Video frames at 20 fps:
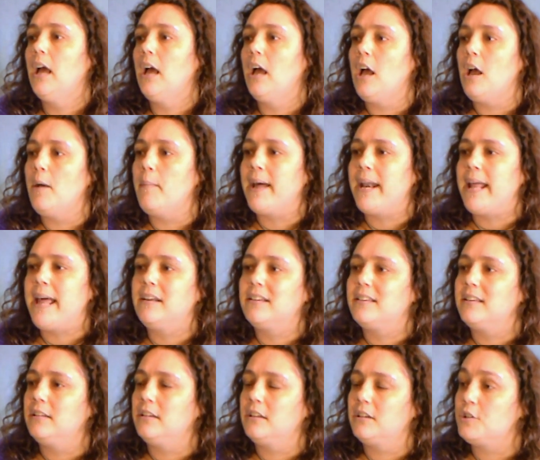And
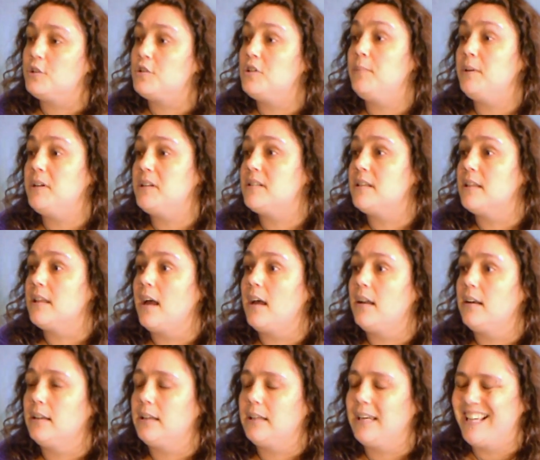anything that contributes to that
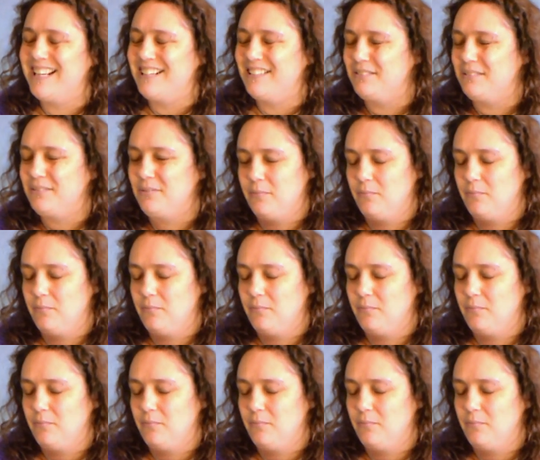can